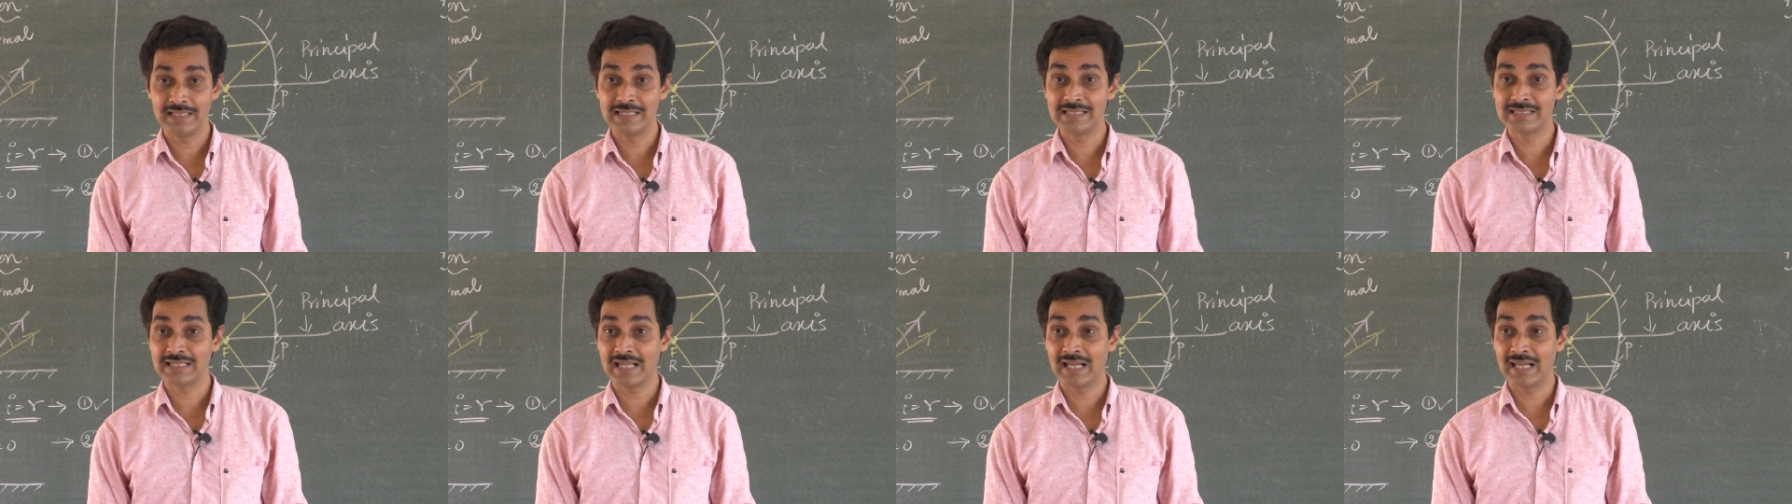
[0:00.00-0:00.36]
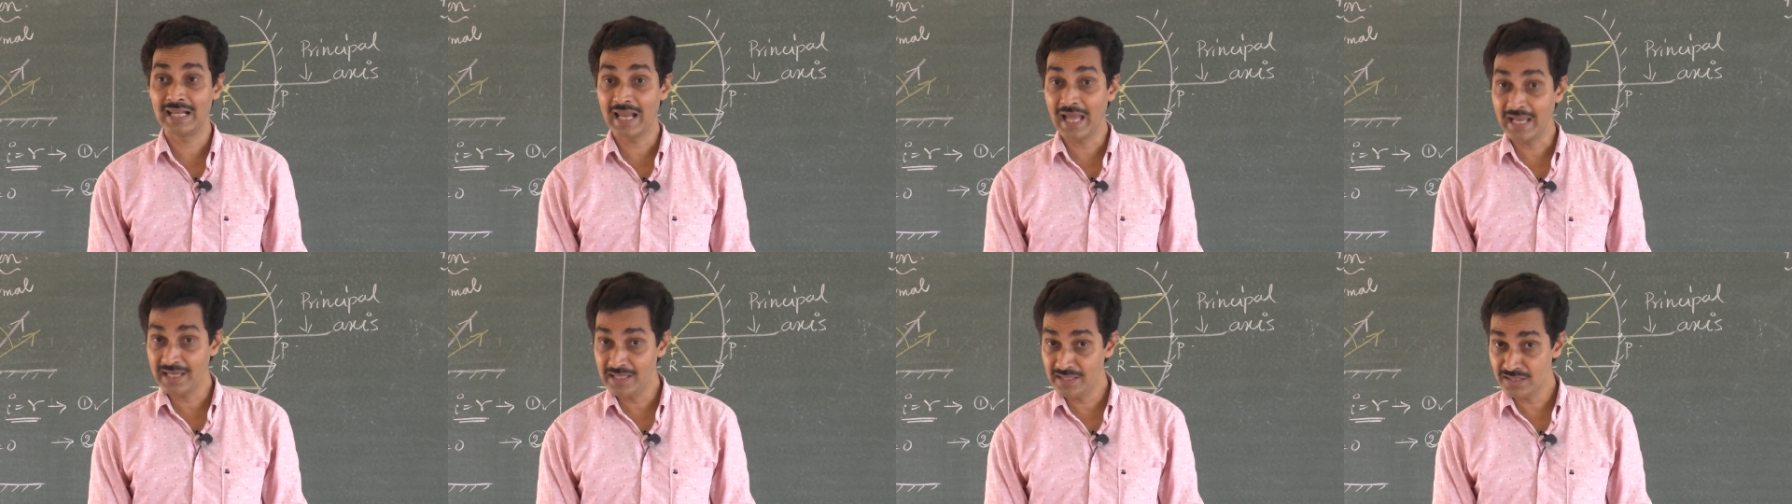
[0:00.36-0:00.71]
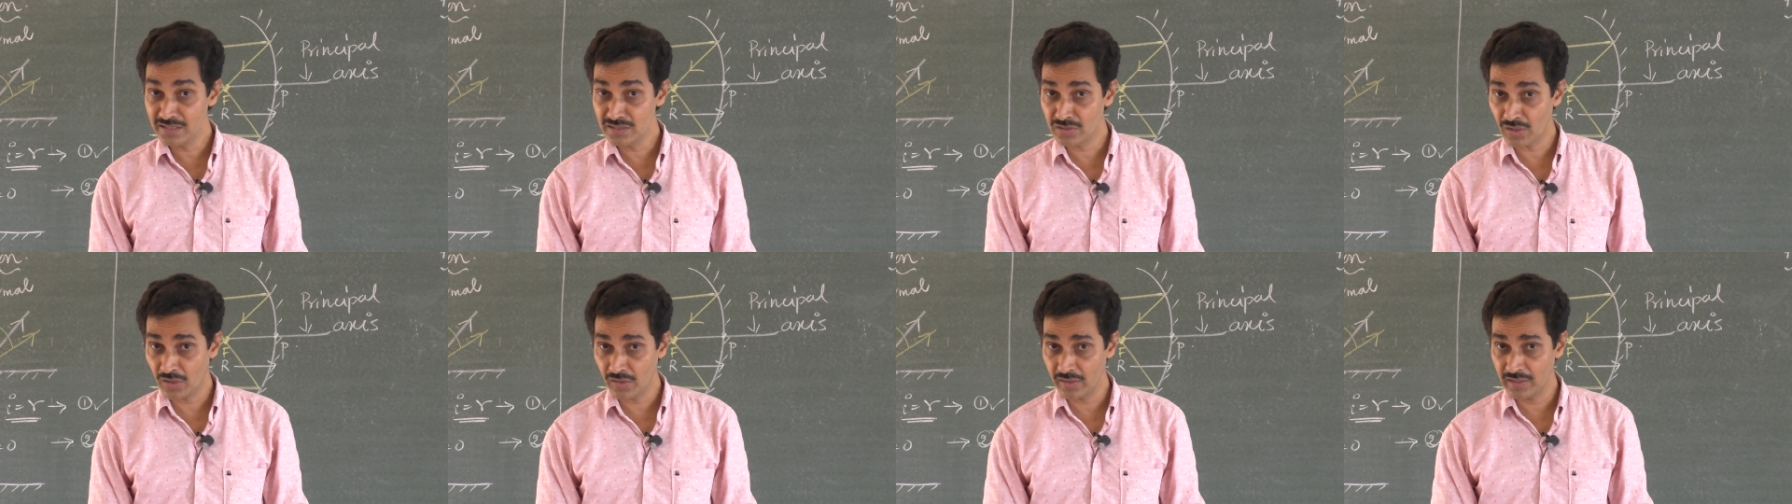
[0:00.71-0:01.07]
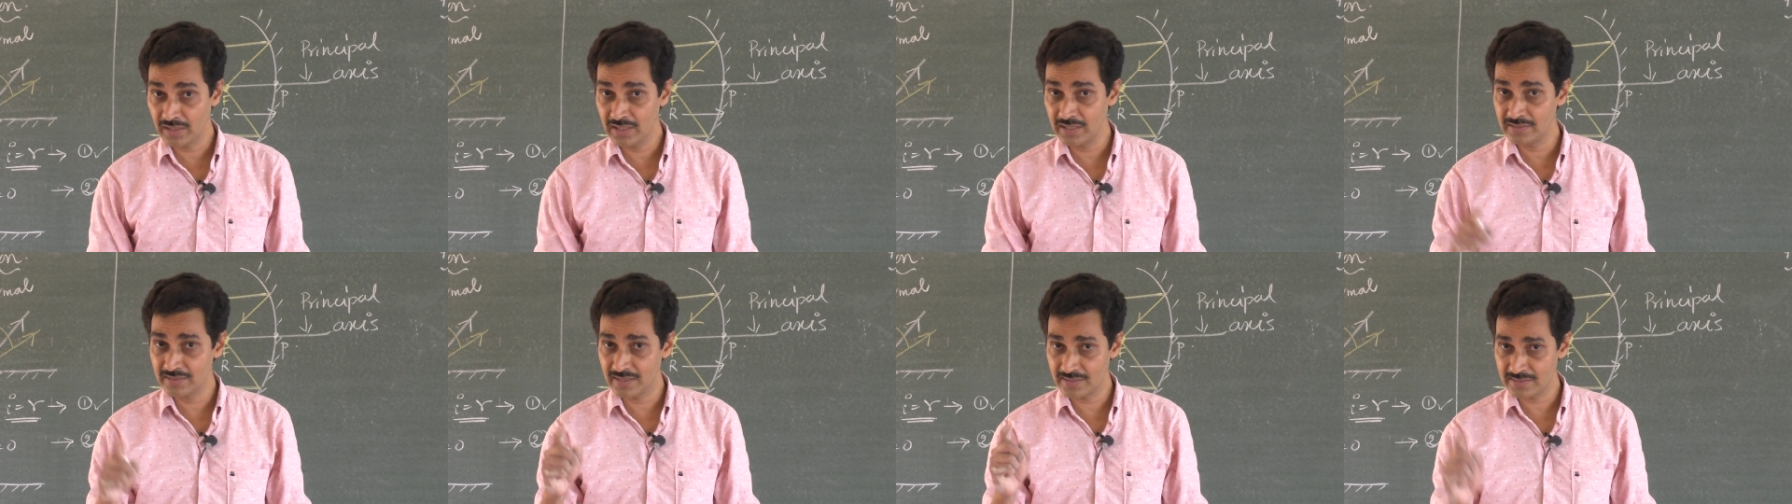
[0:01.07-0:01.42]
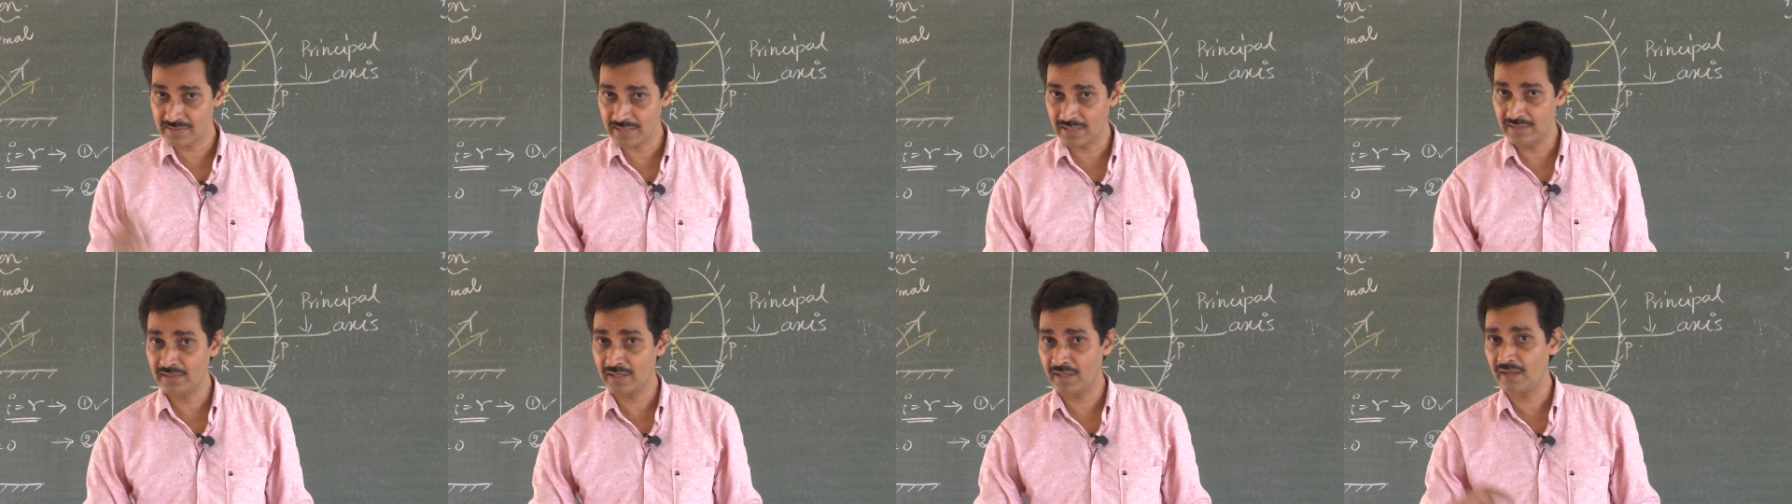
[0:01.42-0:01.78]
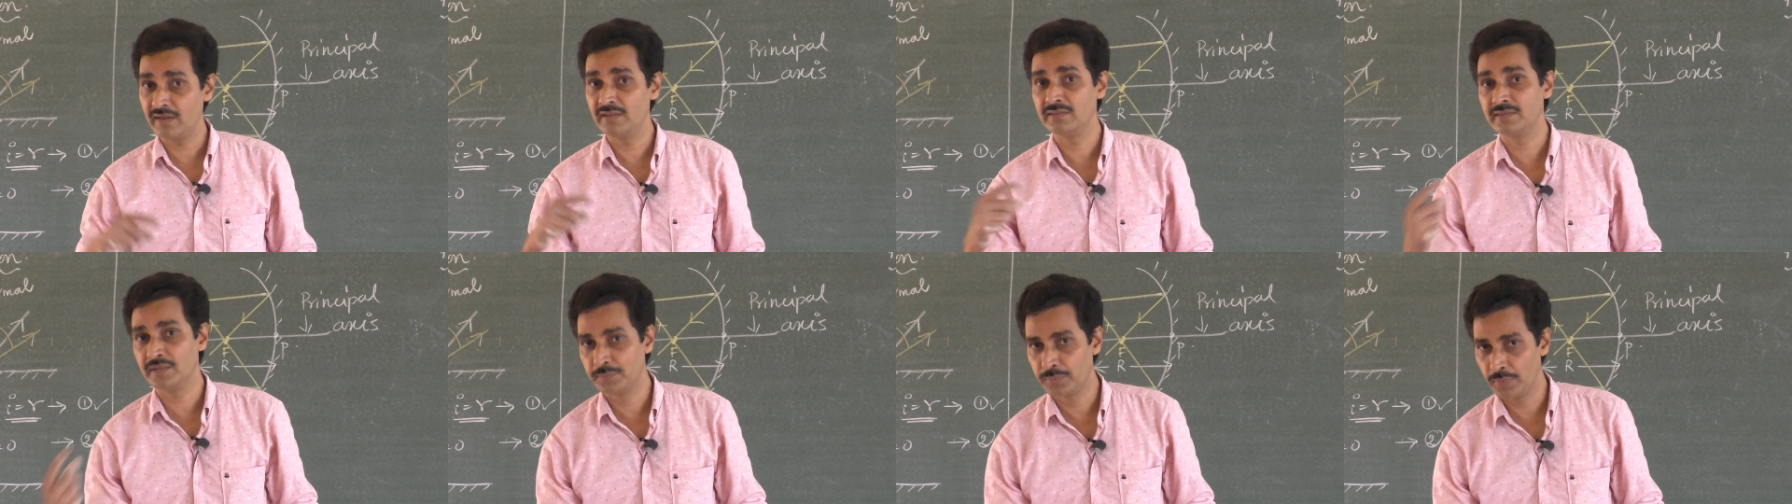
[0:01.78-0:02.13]
It is a line joining the center
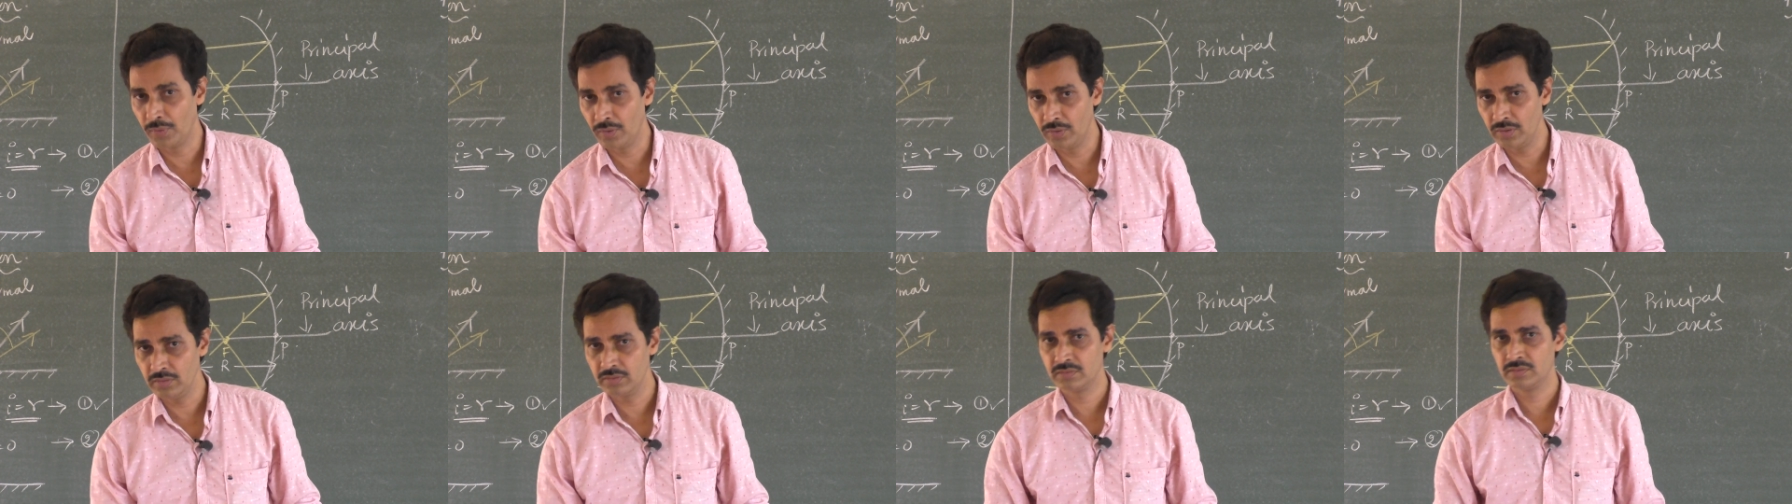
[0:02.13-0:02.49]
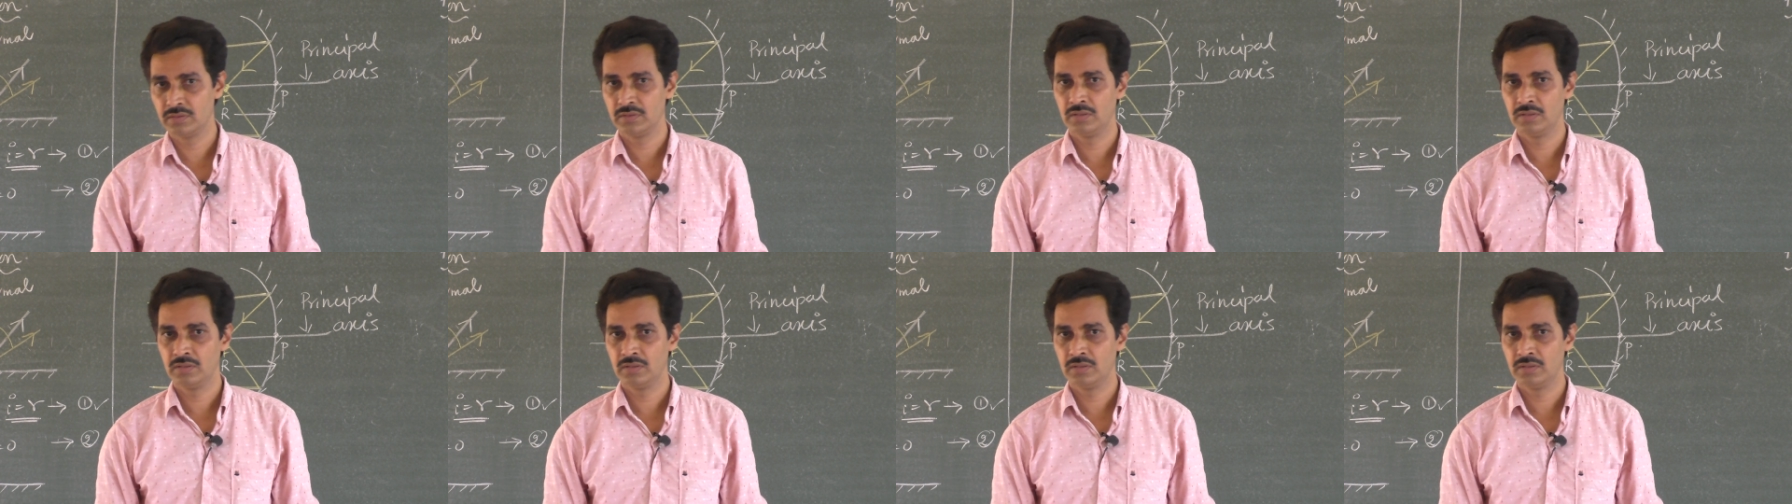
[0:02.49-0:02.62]
and the pole.